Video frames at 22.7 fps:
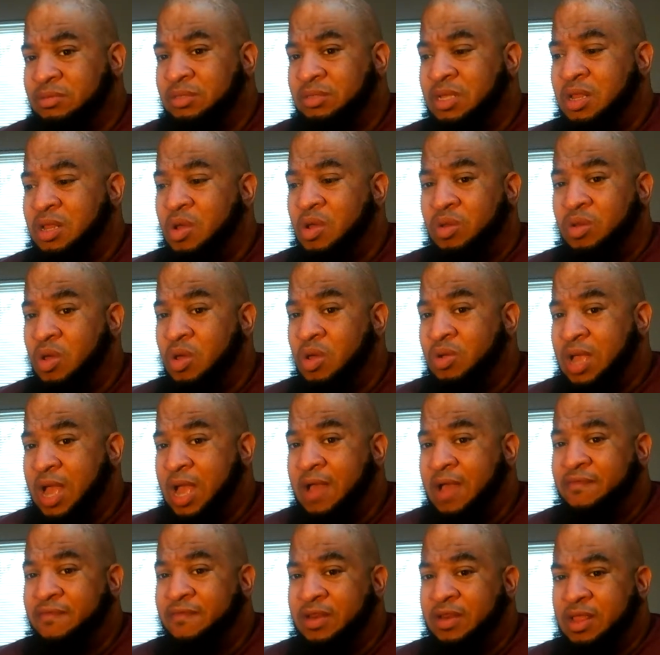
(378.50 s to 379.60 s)
low
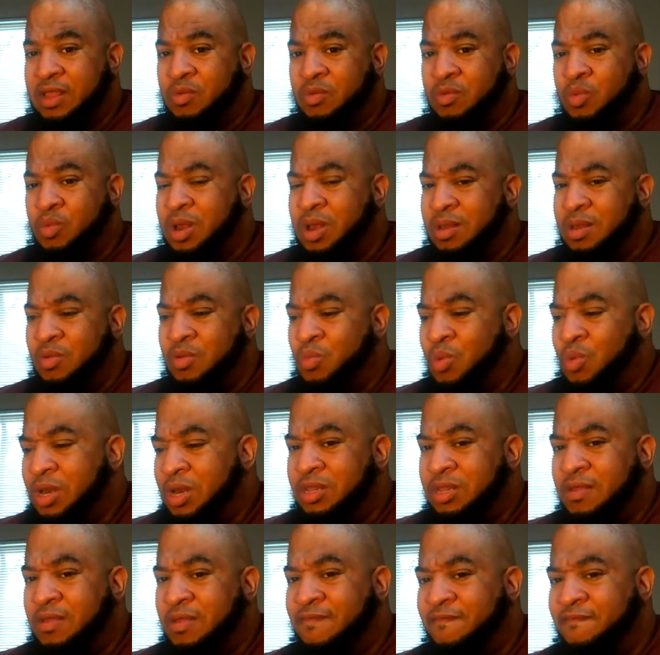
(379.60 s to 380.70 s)
confident. What
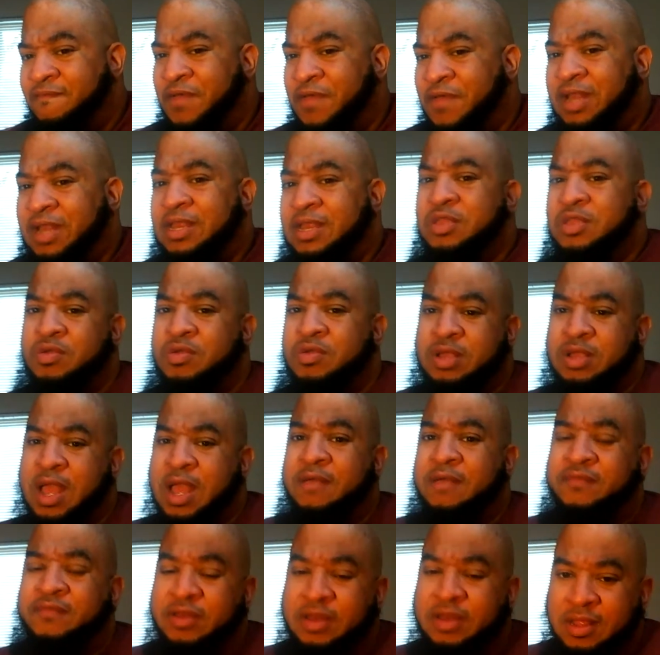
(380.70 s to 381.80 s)
is affecting your
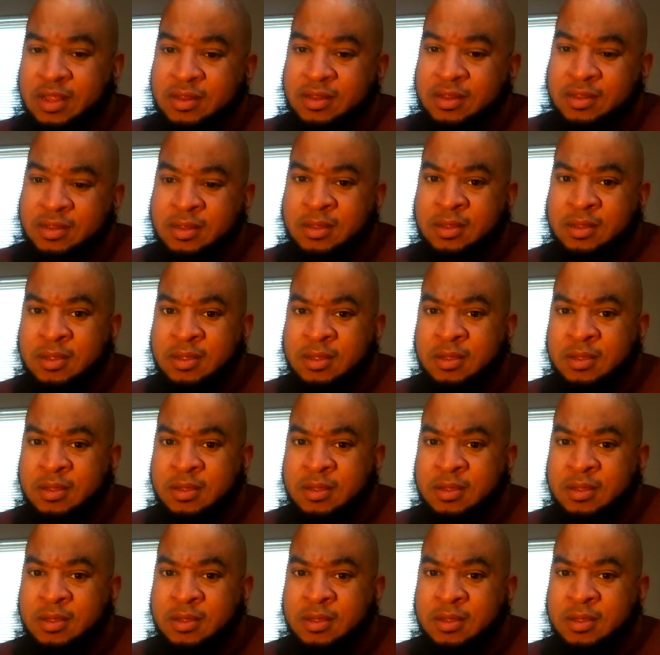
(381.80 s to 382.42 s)
confidence?